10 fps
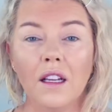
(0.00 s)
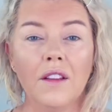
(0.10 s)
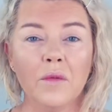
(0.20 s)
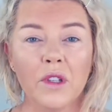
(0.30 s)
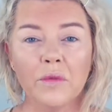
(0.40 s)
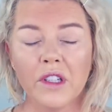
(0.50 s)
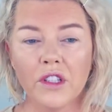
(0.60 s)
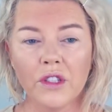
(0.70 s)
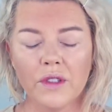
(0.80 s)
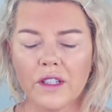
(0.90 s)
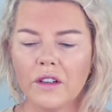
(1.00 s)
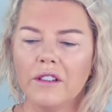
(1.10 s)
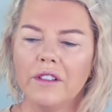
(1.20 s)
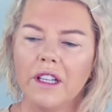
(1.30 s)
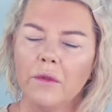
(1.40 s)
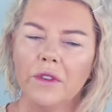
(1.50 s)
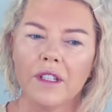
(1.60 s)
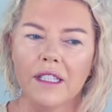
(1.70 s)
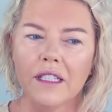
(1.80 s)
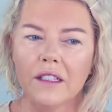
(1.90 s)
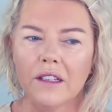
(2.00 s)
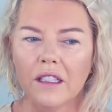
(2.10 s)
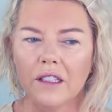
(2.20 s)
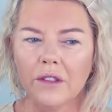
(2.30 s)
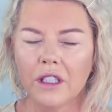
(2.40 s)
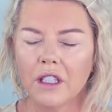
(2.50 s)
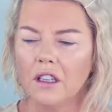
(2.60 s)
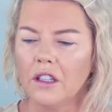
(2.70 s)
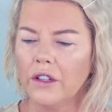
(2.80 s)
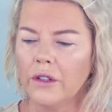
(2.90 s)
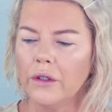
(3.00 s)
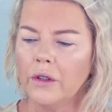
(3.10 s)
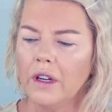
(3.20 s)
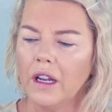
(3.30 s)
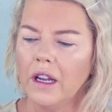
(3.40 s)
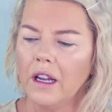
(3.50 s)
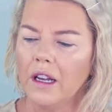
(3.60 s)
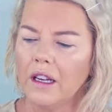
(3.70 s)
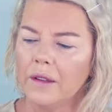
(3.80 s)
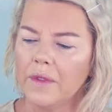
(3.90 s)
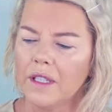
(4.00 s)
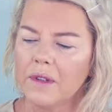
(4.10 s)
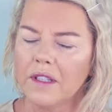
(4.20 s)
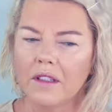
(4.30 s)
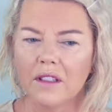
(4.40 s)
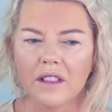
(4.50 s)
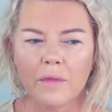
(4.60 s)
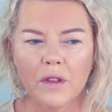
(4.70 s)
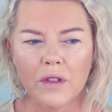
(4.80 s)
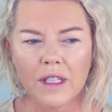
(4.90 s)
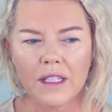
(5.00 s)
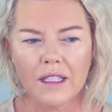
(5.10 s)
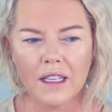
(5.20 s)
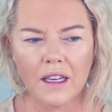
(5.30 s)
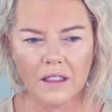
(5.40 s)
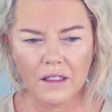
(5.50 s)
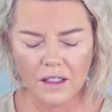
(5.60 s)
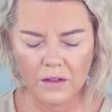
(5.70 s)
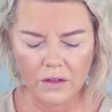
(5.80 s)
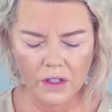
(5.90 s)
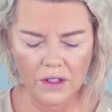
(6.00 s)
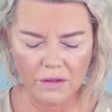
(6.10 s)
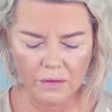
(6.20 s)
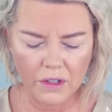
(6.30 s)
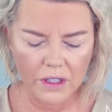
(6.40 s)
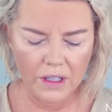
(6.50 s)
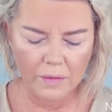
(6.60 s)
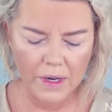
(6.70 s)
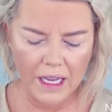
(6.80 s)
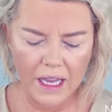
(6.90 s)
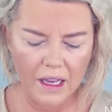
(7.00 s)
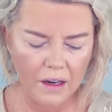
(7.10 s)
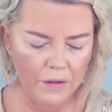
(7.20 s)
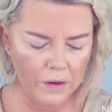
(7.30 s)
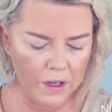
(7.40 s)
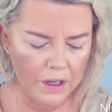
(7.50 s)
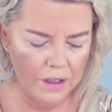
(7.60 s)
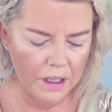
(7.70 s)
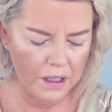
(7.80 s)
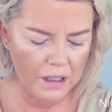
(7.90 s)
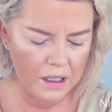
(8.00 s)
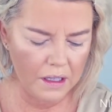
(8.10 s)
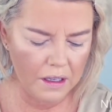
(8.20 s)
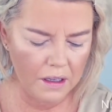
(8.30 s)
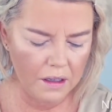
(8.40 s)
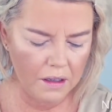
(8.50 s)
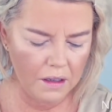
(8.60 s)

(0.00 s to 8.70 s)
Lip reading: And then what I'm going to do is go over that with the STILA Glitter and Glow. This one's in Smoldering Satin, so I'll just swatch that on my hand for you so you can see it.